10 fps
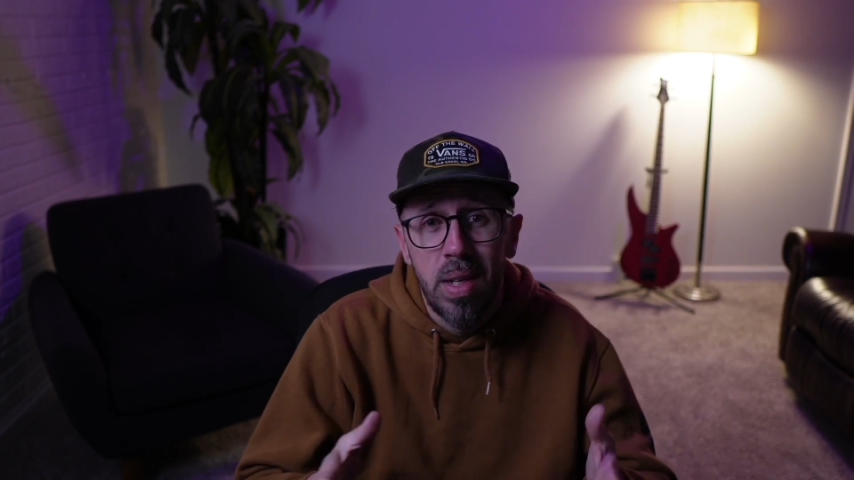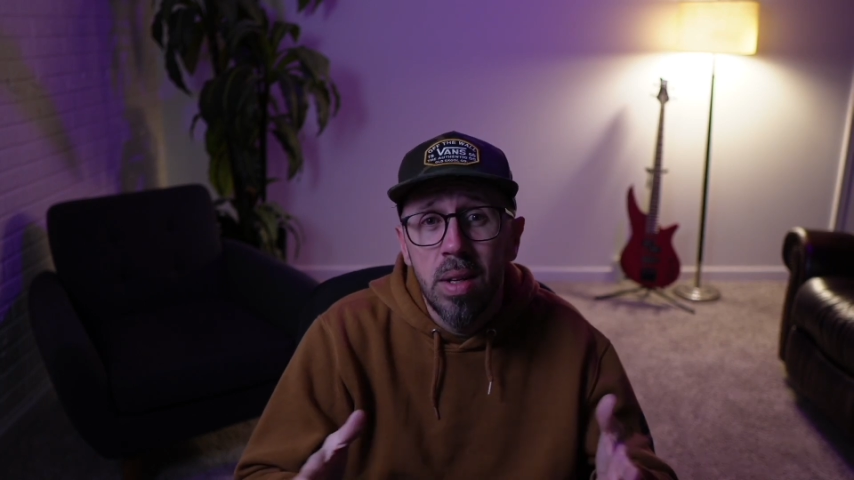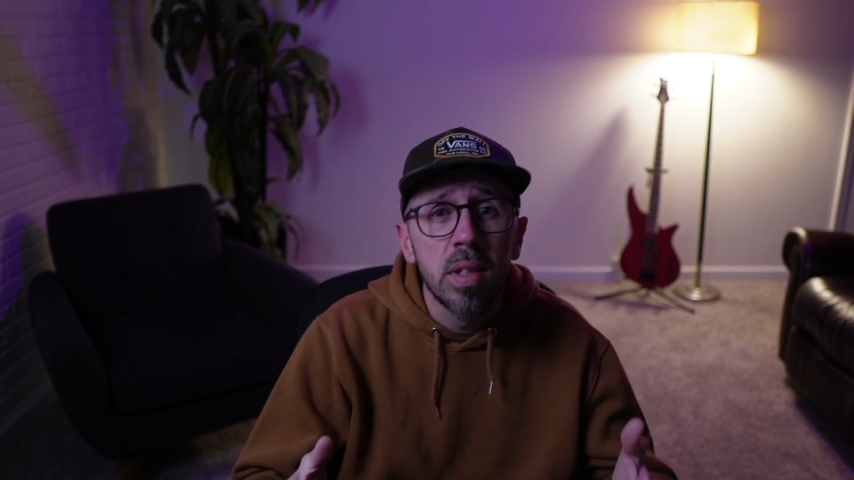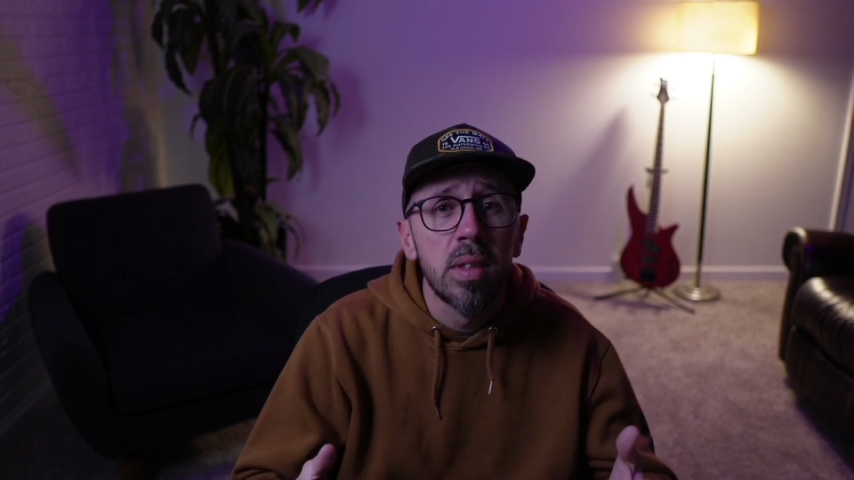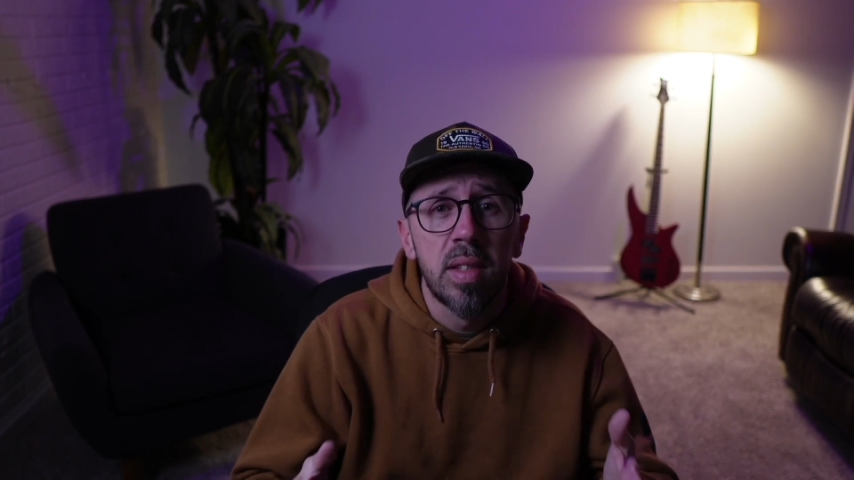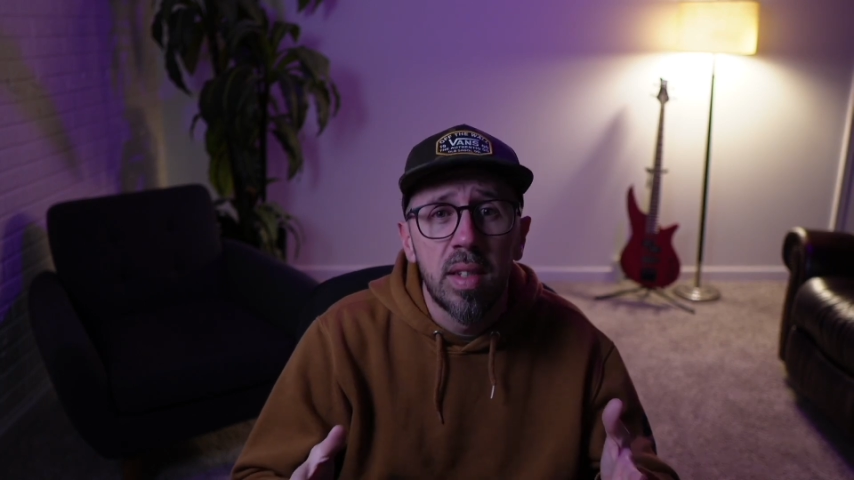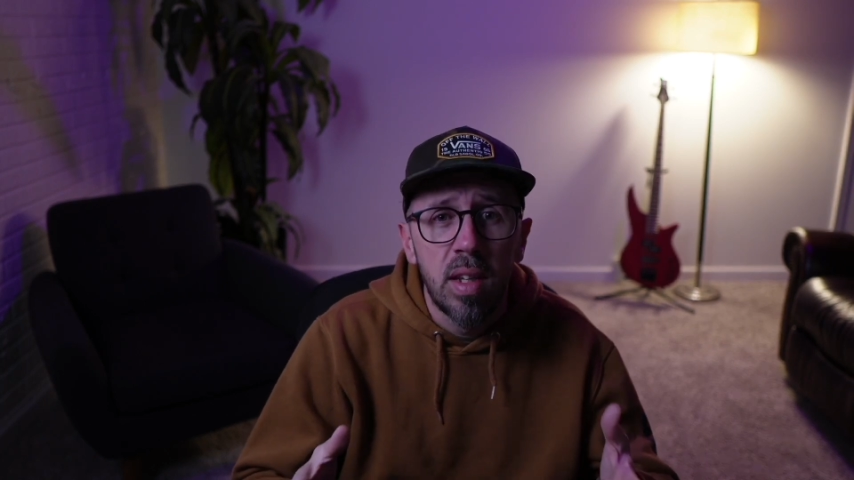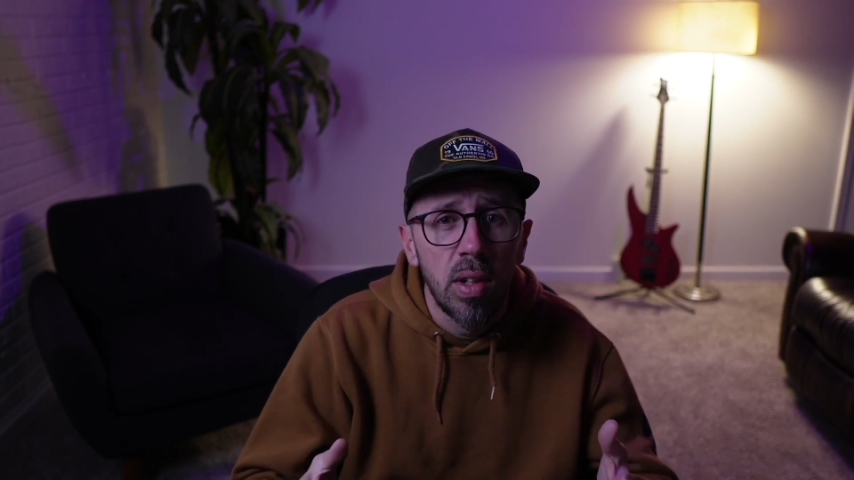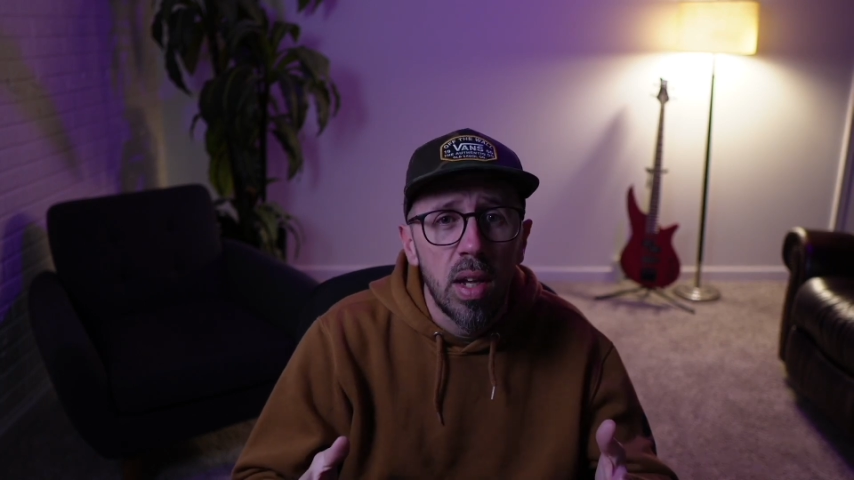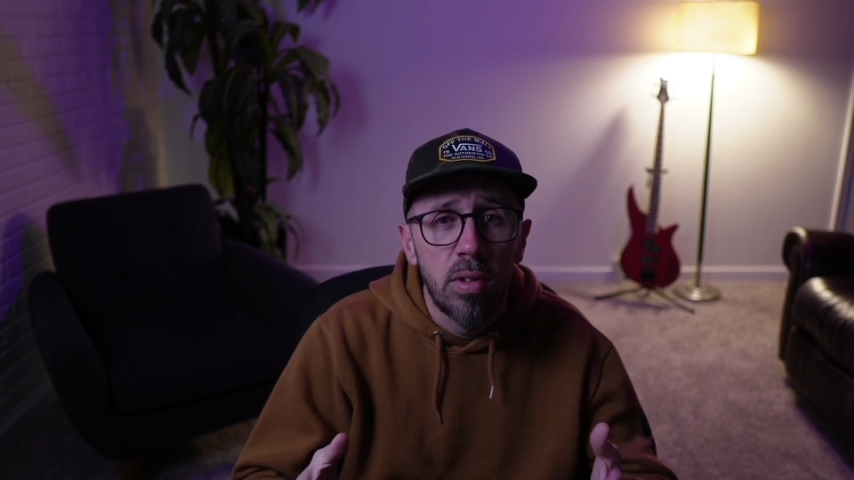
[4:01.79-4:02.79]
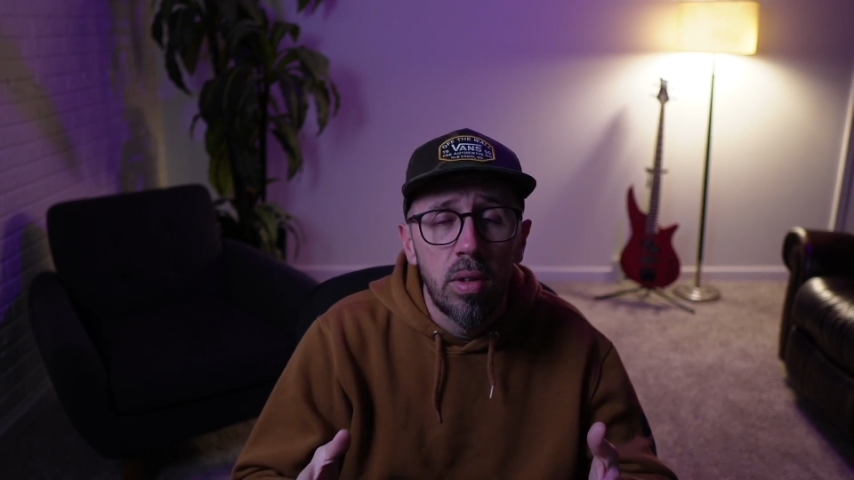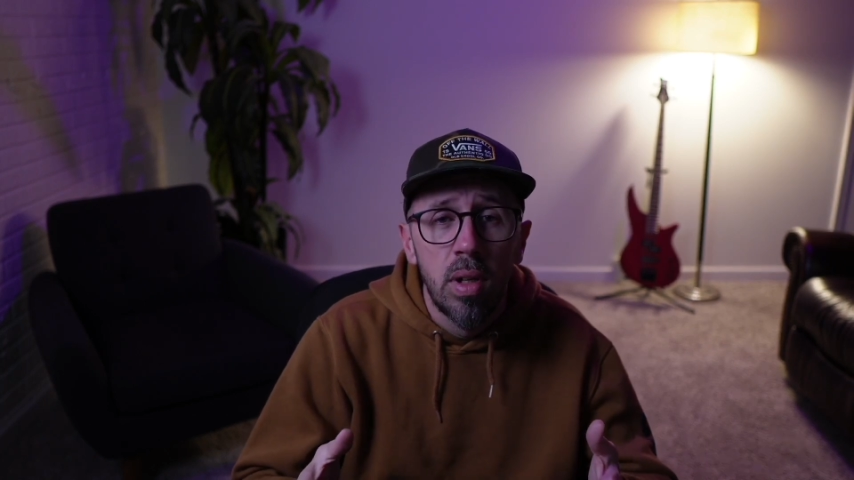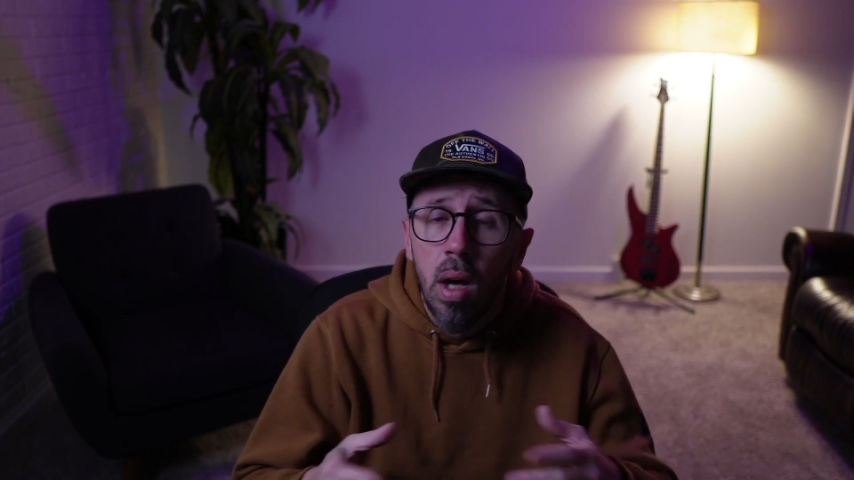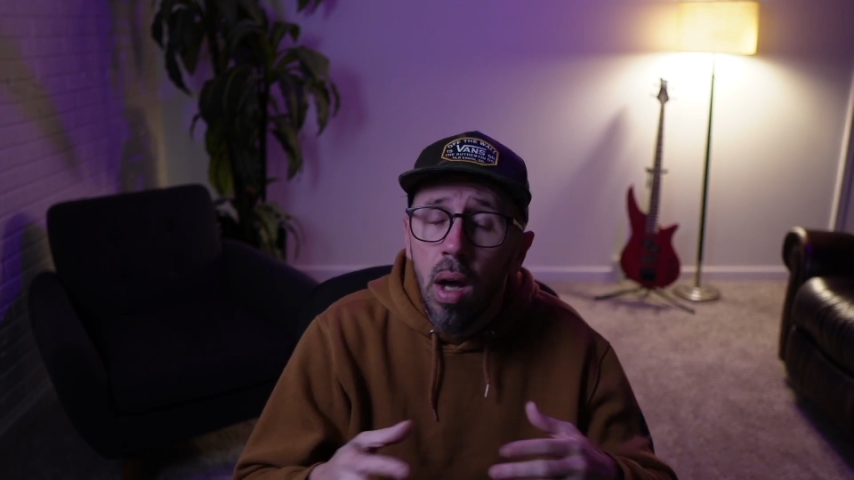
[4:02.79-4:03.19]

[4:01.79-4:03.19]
down to the skill level